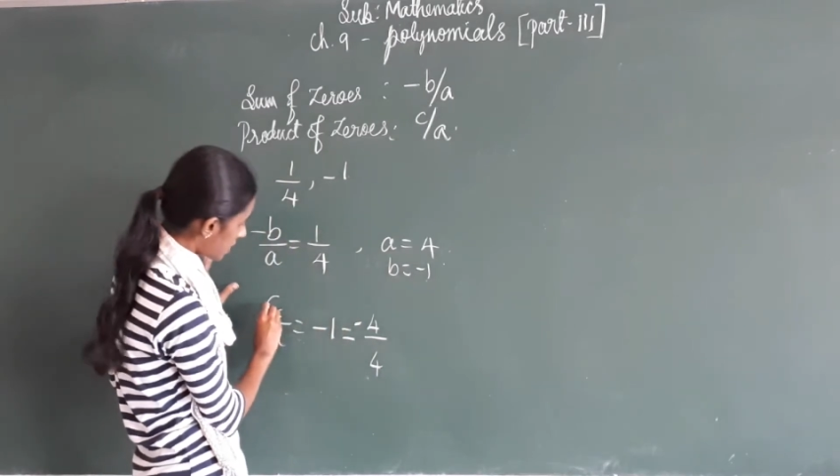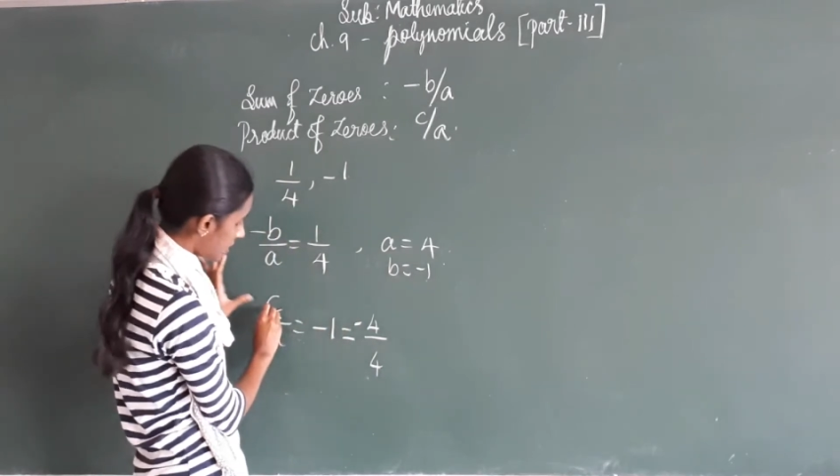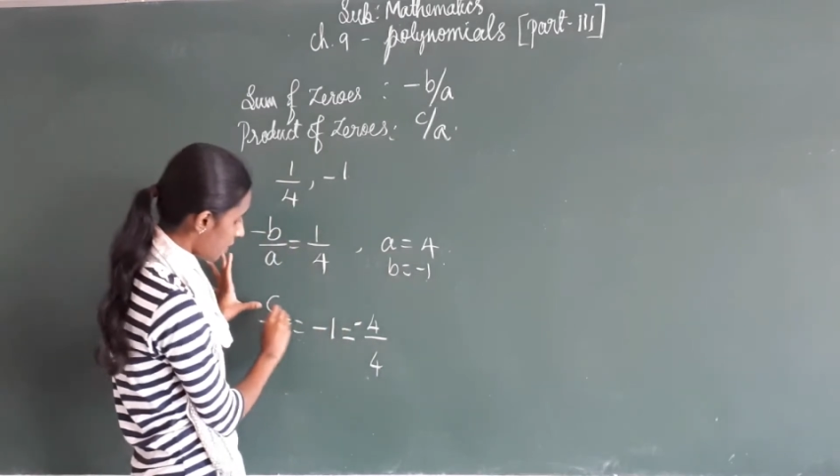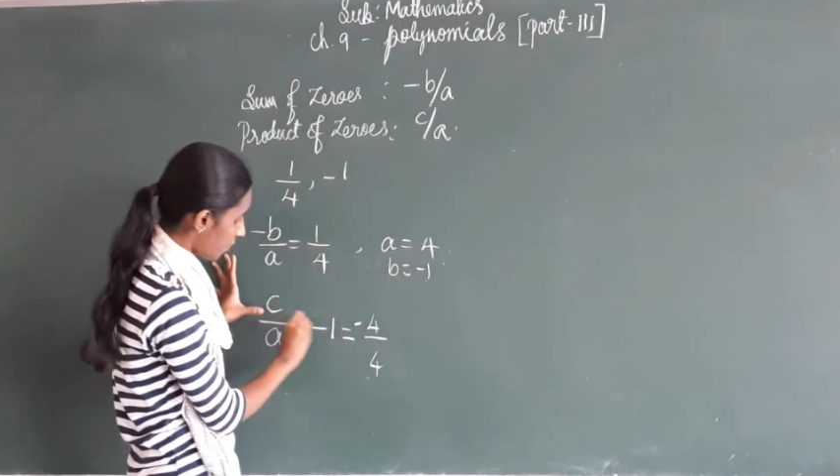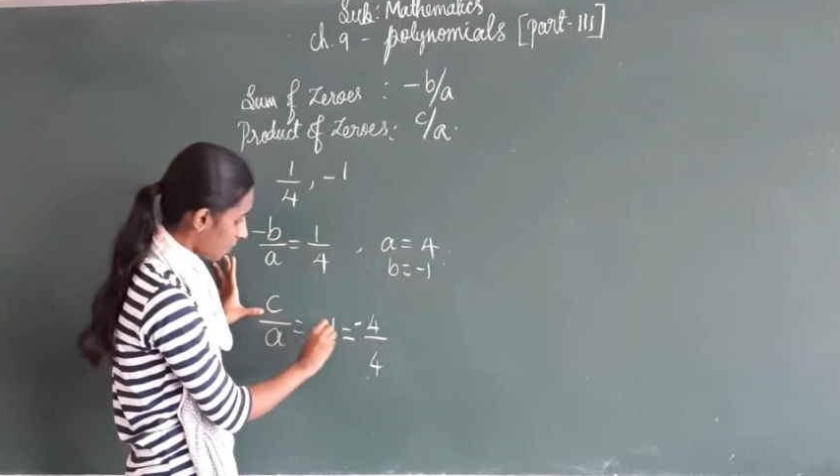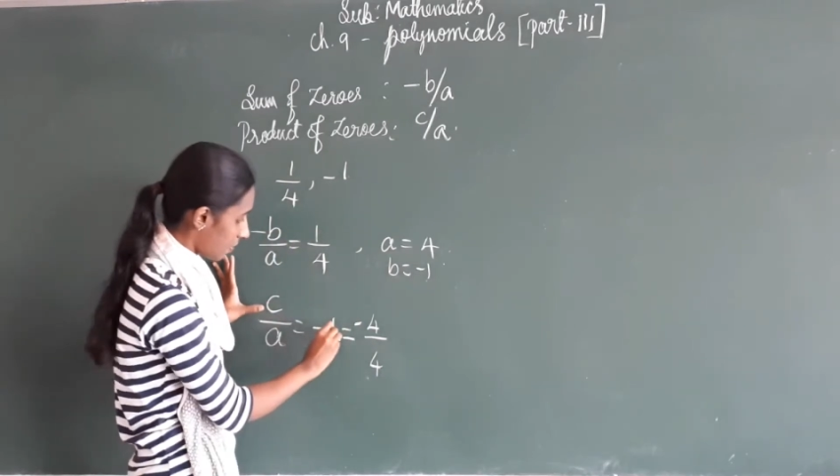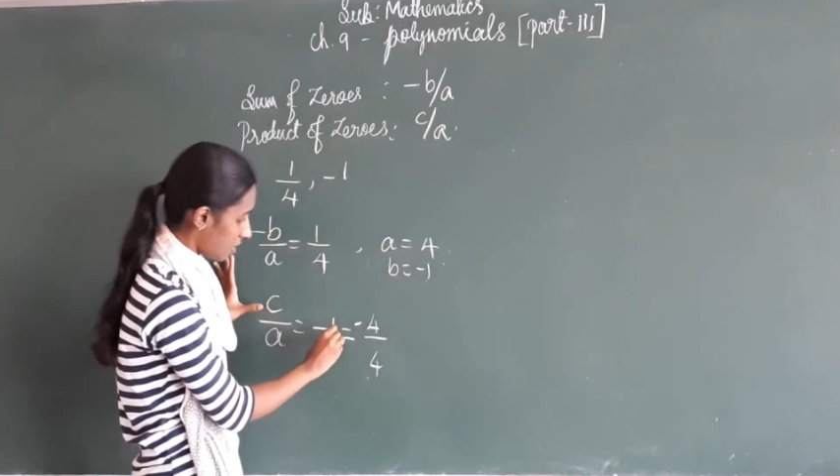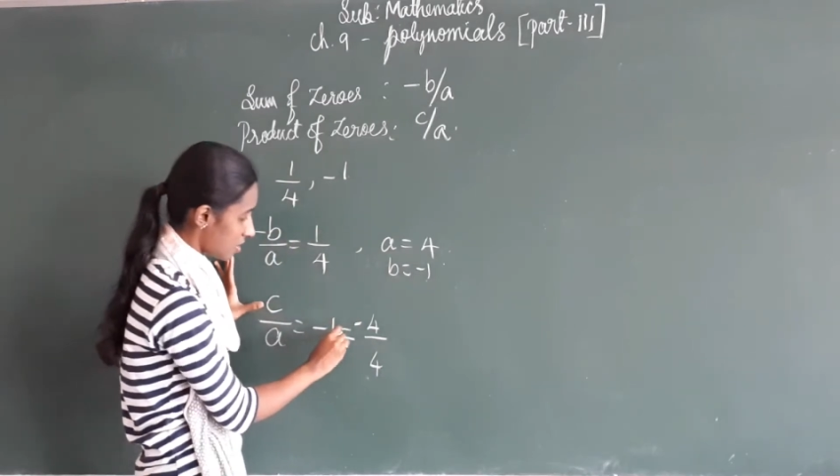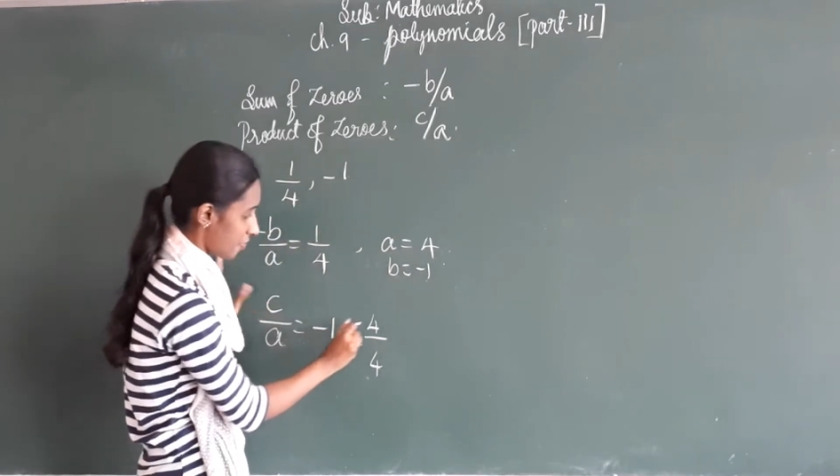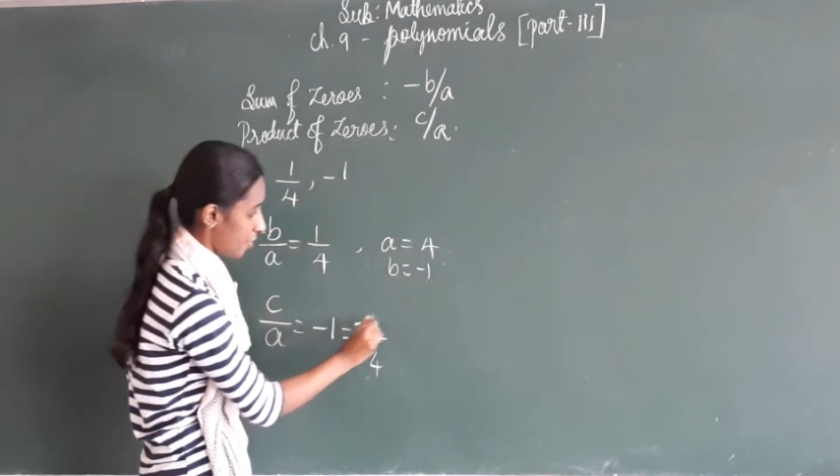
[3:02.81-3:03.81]
c from this
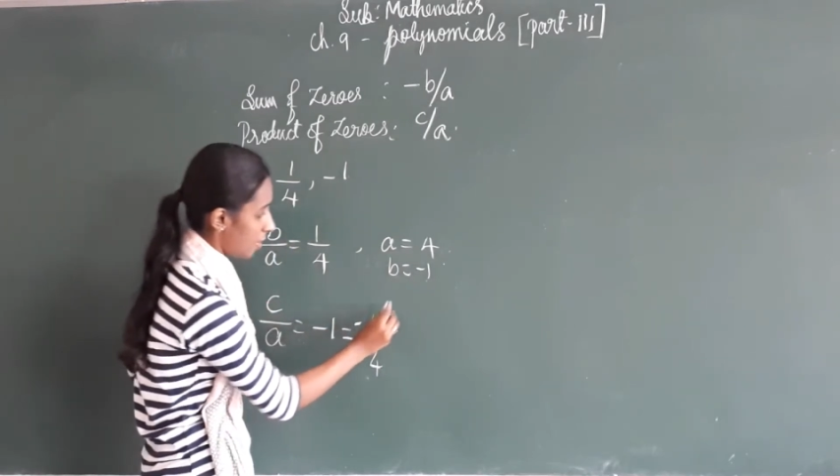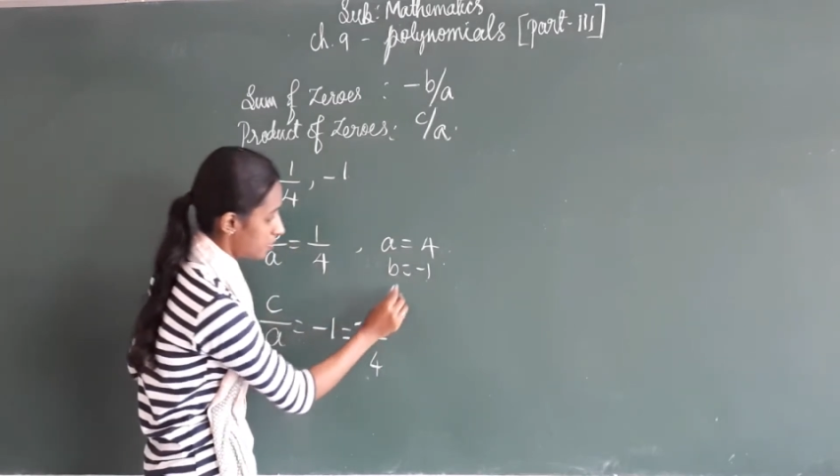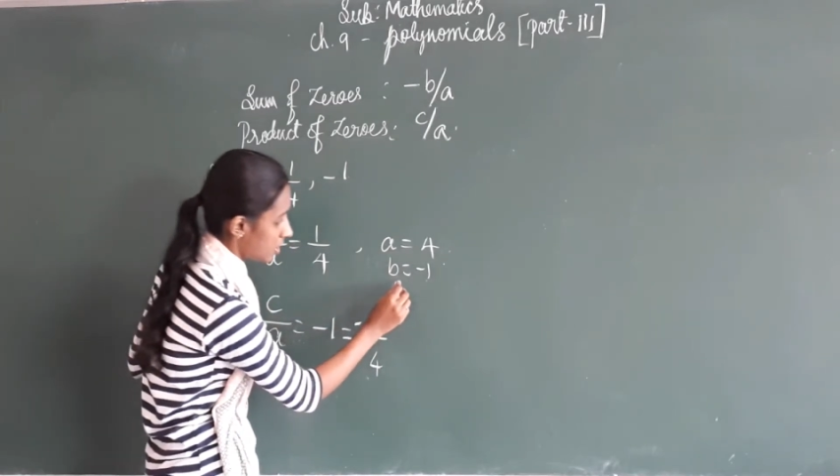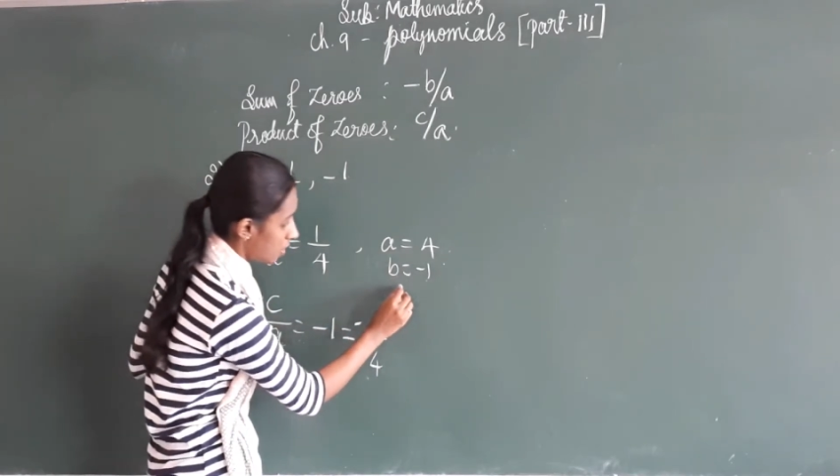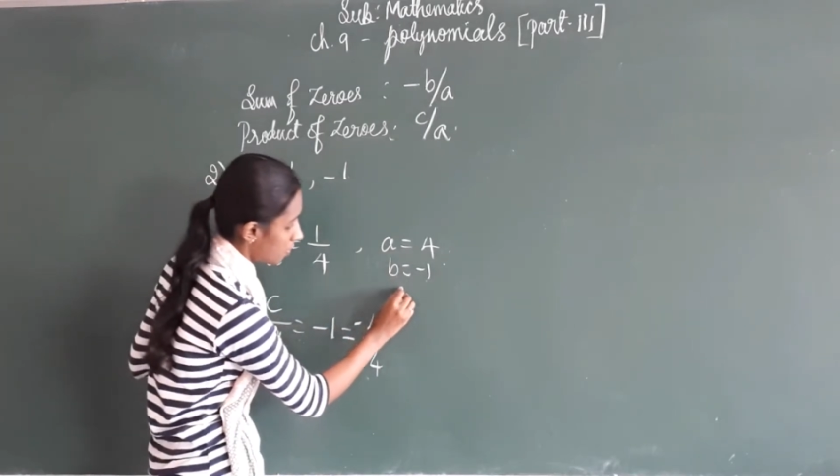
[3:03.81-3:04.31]
if you observe?